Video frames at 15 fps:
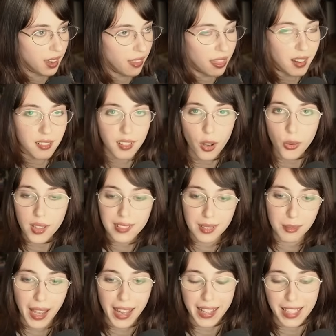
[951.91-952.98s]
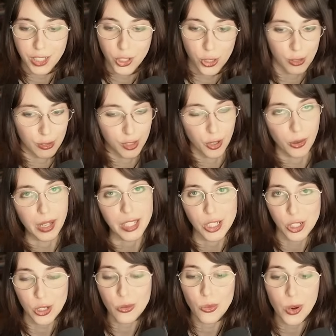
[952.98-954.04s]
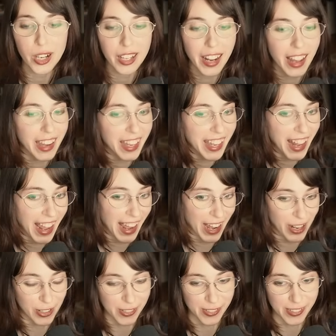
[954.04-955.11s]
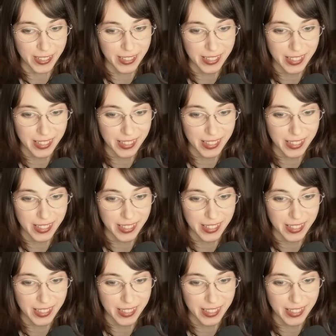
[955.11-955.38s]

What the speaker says: There's always some kind of issue, so it should work now.